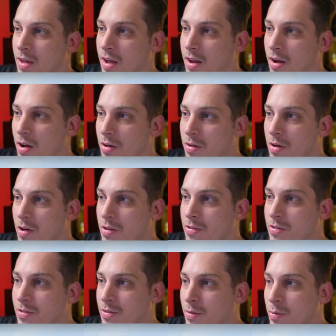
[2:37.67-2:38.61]
it all
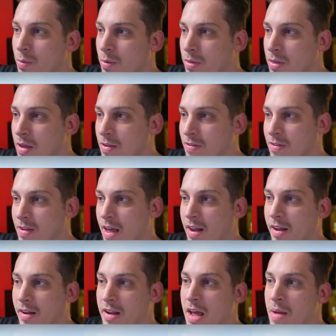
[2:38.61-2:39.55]
goes through this
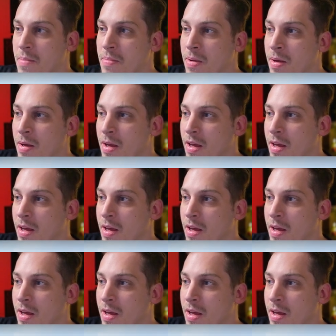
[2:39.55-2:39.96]
LLM